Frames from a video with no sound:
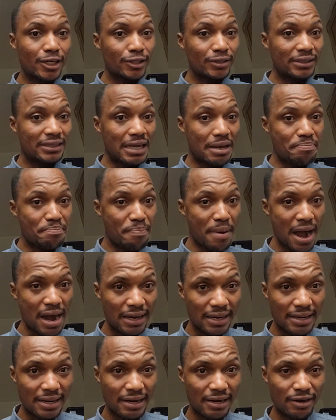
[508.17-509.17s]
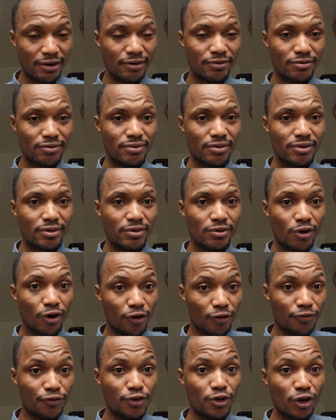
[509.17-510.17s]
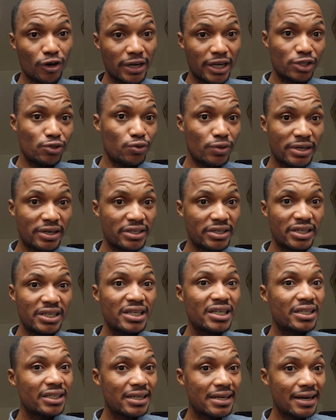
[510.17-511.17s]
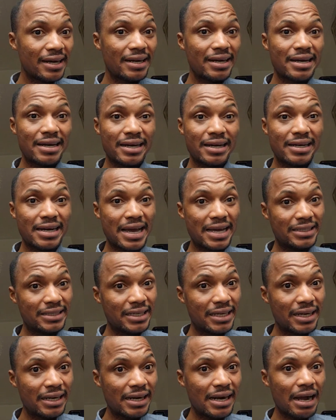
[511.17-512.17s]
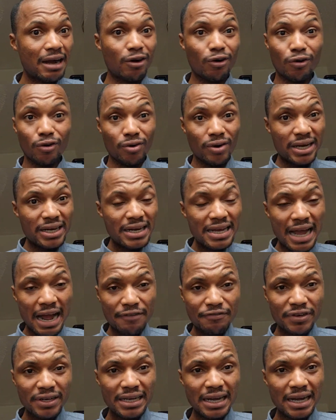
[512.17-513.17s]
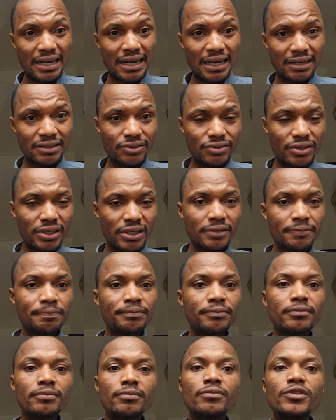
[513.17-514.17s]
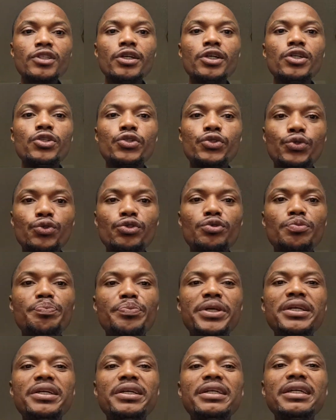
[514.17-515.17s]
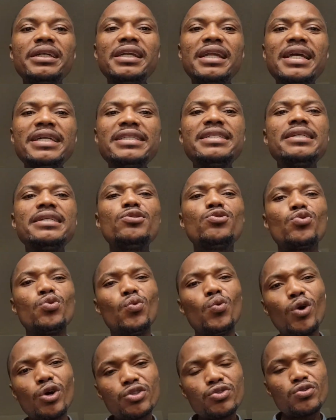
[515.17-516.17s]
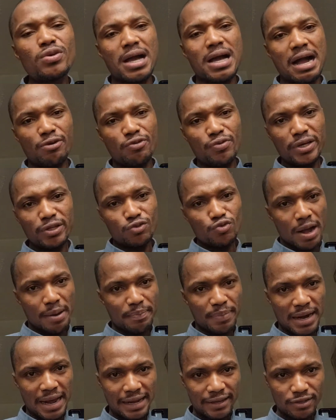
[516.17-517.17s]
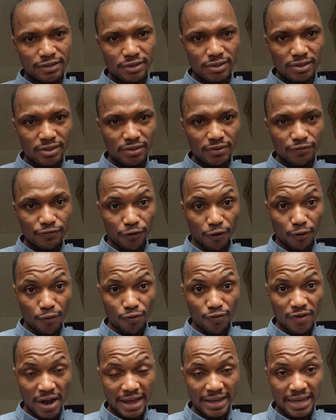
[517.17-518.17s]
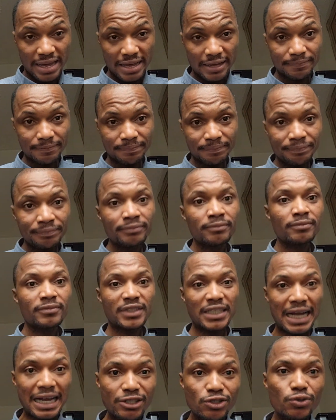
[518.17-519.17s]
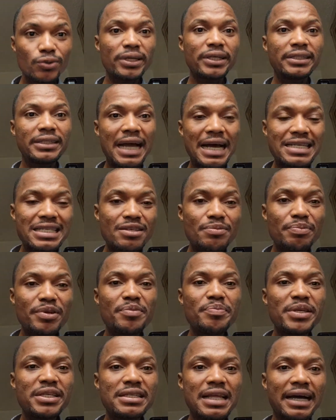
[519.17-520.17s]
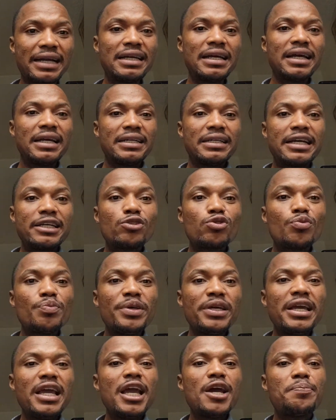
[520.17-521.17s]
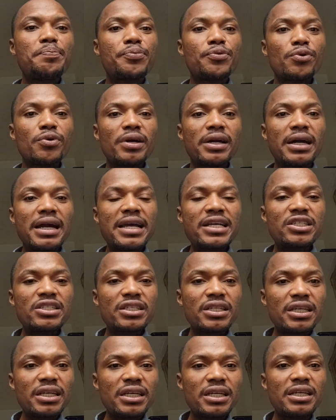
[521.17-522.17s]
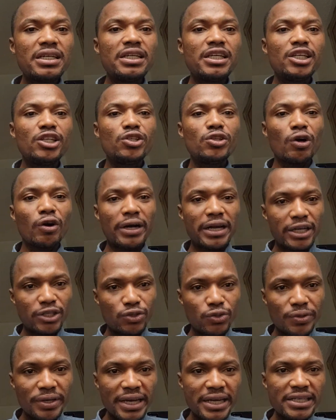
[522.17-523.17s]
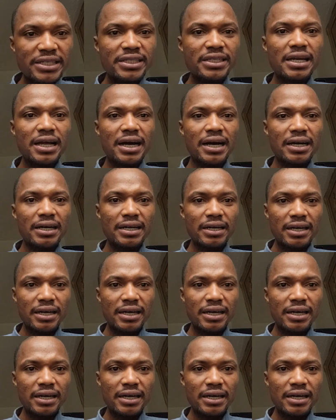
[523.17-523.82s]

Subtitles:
the background of your education in Ghana, Nigeria, or any African country should be relating to what you are going to apply for over here. Actually, that simply means that there should be a progression in your educational